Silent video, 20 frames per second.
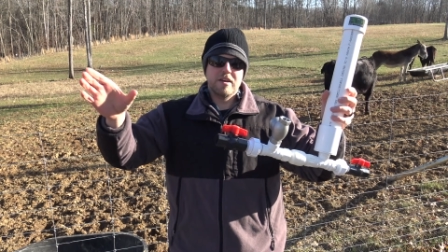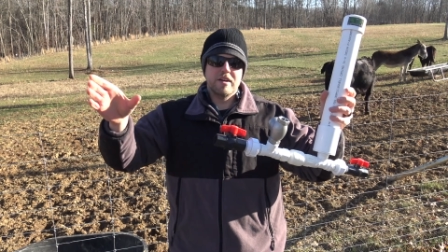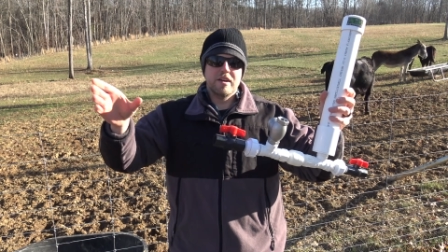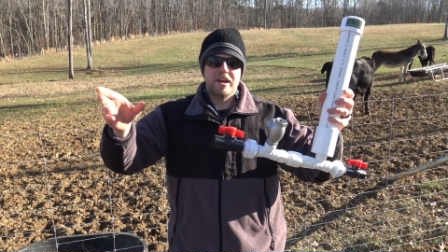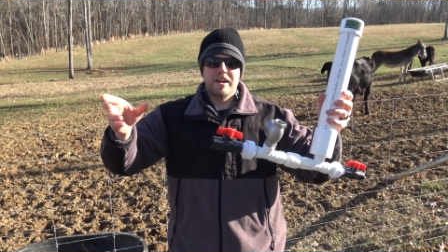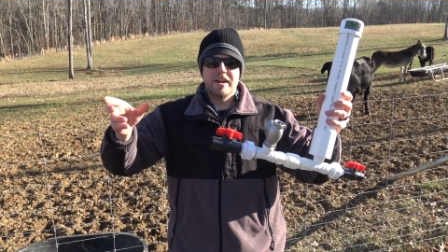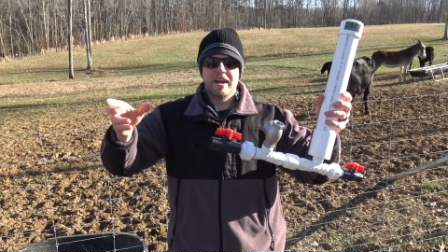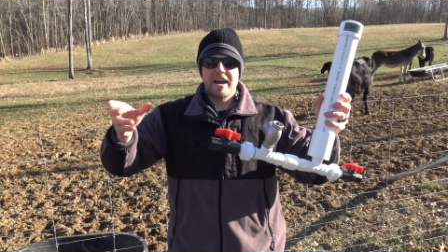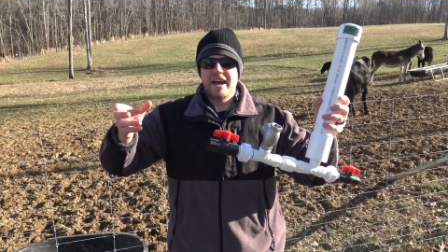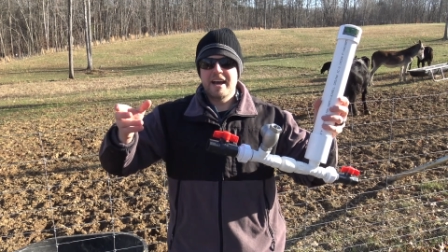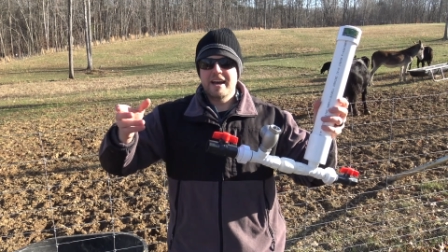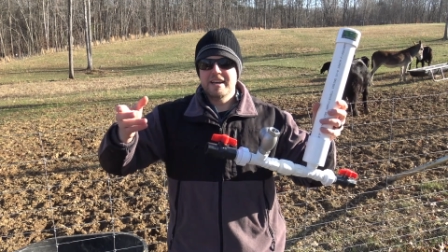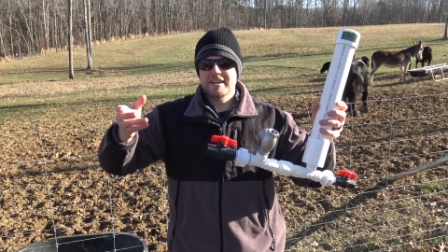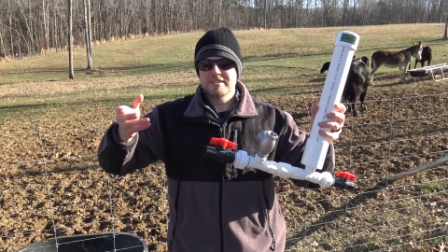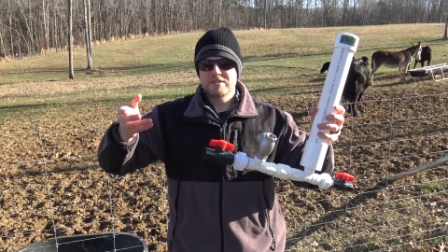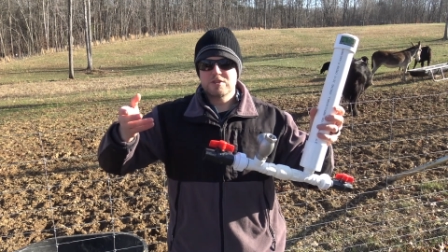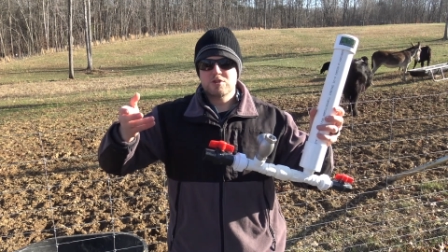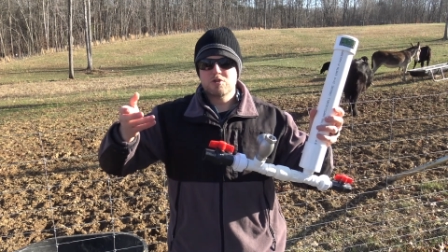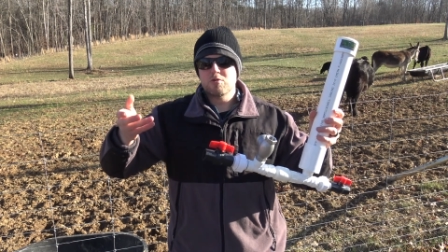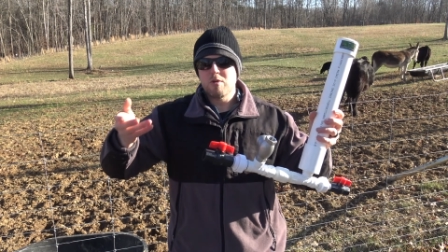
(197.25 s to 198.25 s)
and it
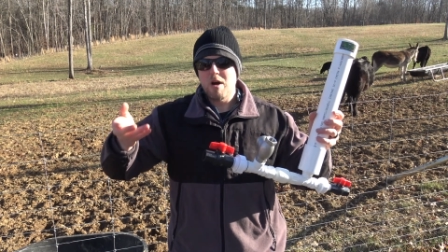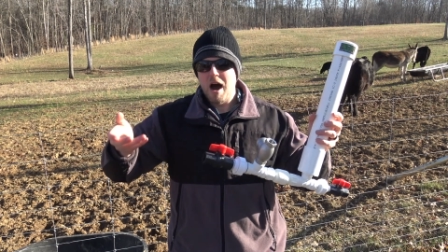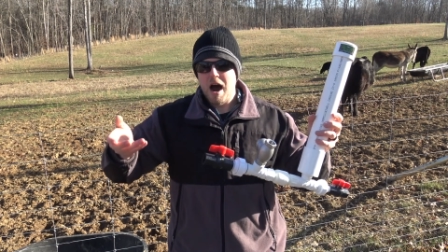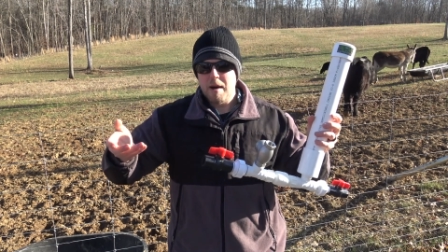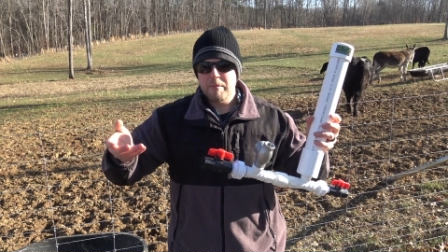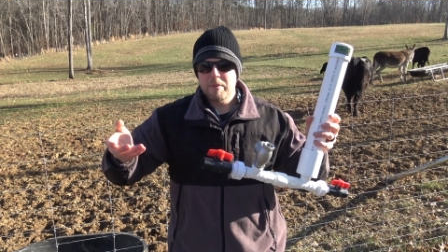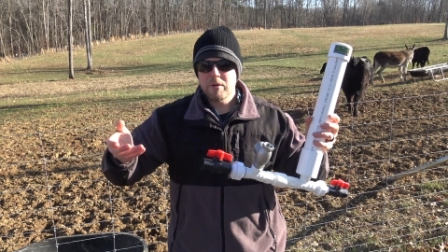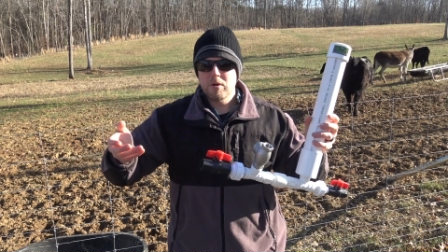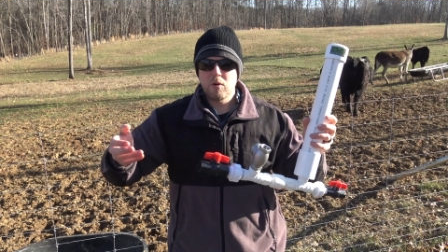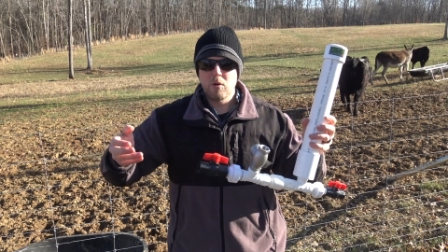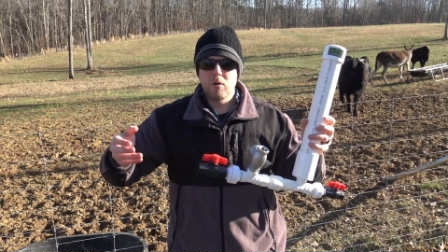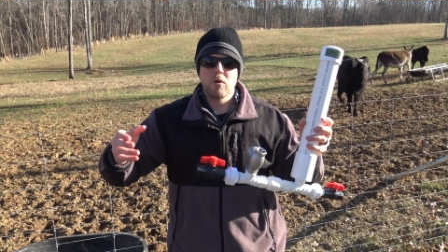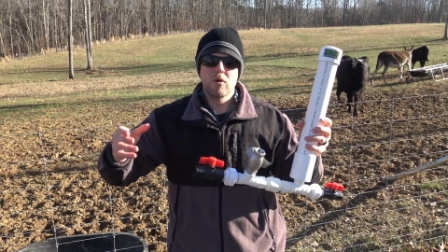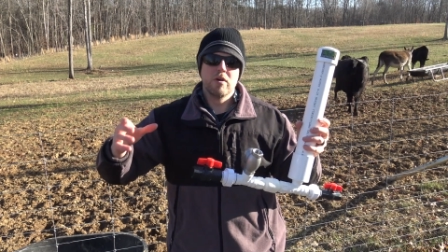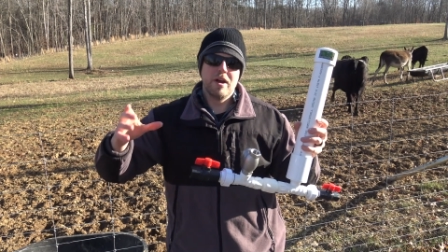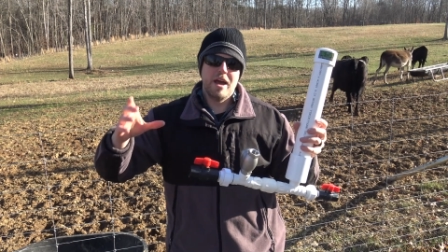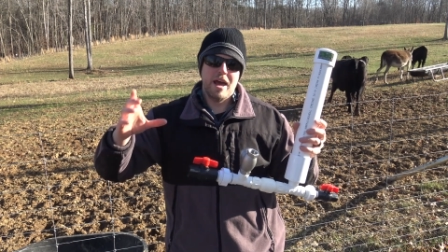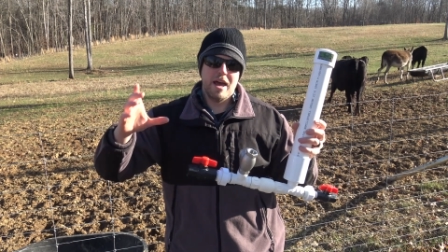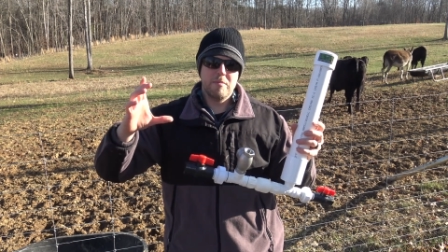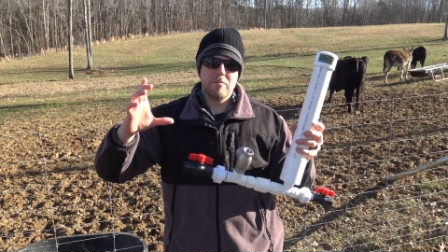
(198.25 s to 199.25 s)
has drop
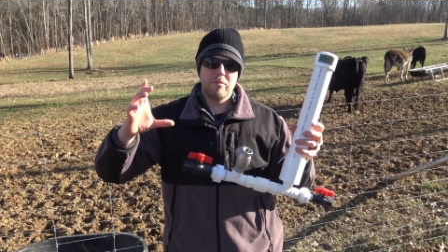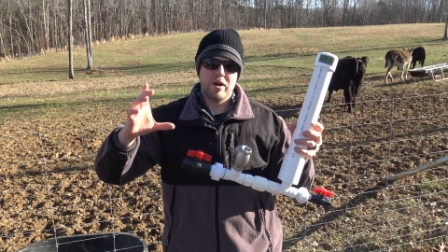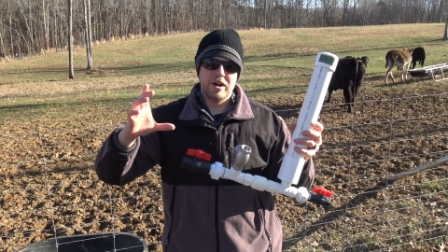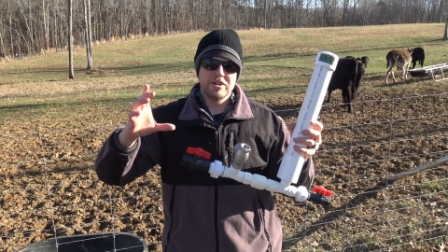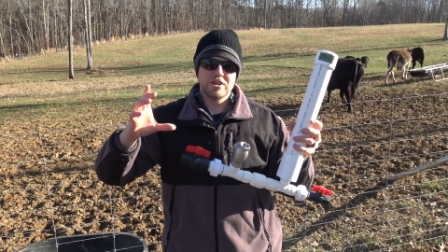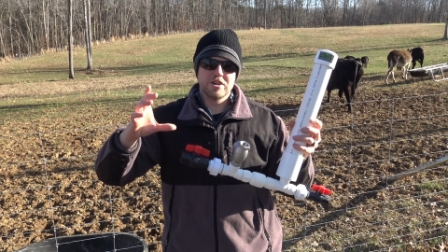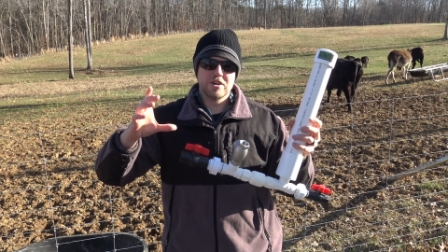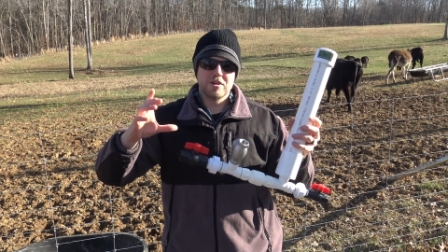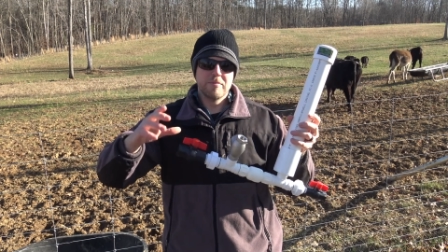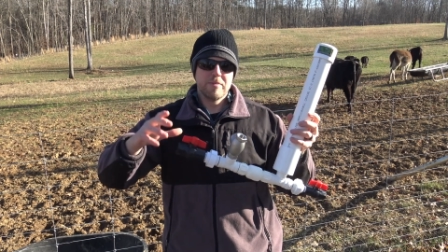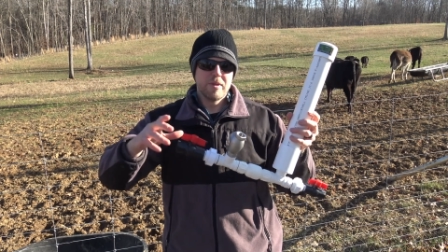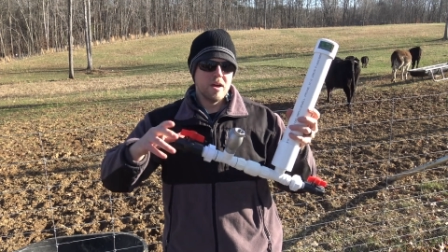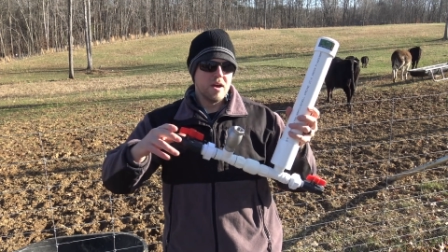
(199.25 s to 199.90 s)
or head pressure.